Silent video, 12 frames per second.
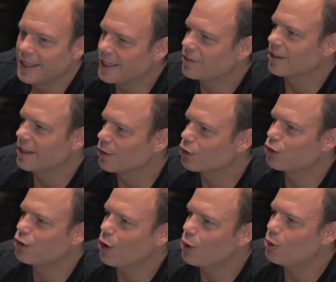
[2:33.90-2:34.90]
It's
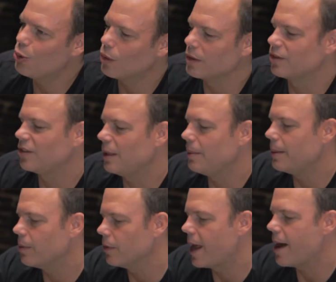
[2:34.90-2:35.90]
so cool to see
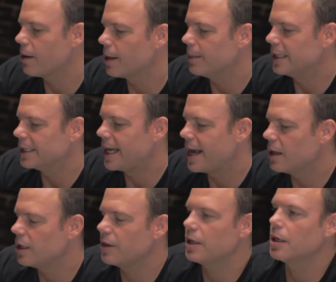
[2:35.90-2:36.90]
people now come into
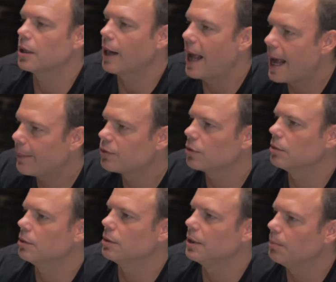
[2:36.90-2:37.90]
town, and they are
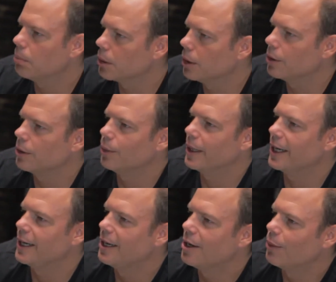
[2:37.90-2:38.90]
absolutely blown
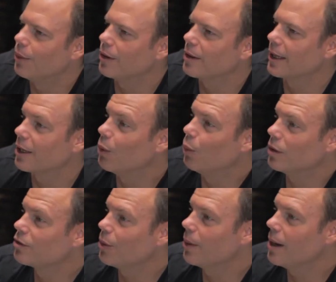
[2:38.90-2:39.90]
away with
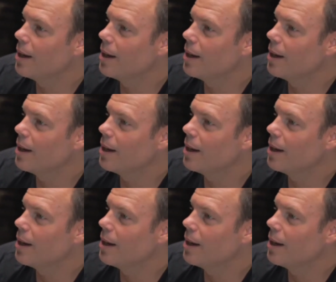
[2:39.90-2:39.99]
what's going